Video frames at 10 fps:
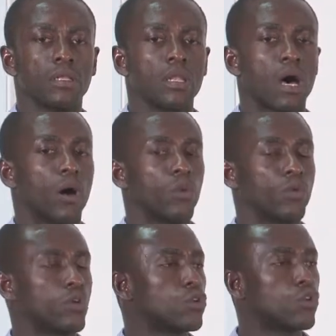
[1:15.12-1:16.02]
Now,
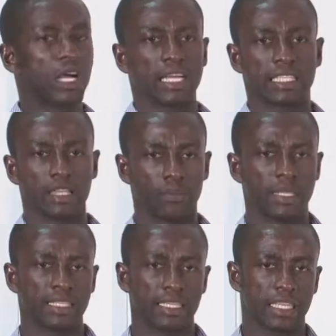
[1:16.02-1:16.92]
we will look at the
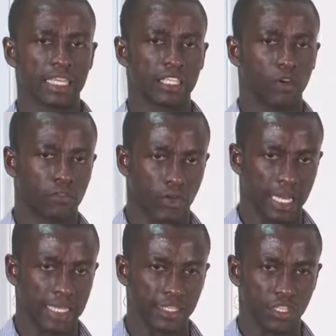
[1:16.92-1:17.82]
basic nature of
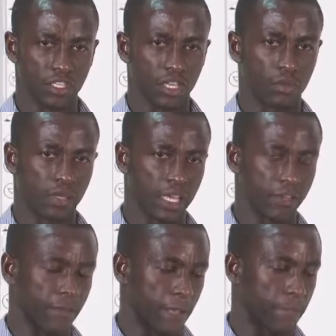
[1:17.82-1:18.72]
organizational
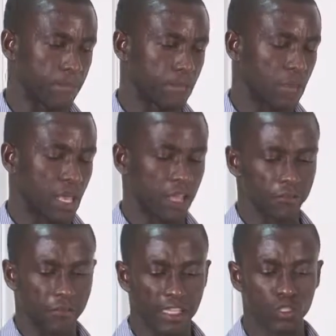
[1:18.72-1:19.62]
behavior.
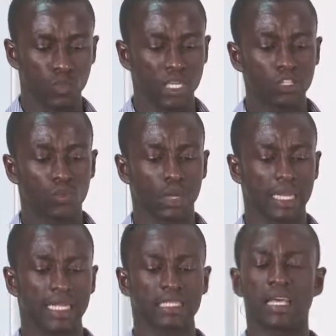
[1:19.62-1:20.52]
And first, we need to
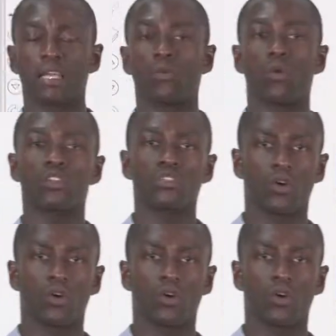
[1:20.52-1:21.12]
understand what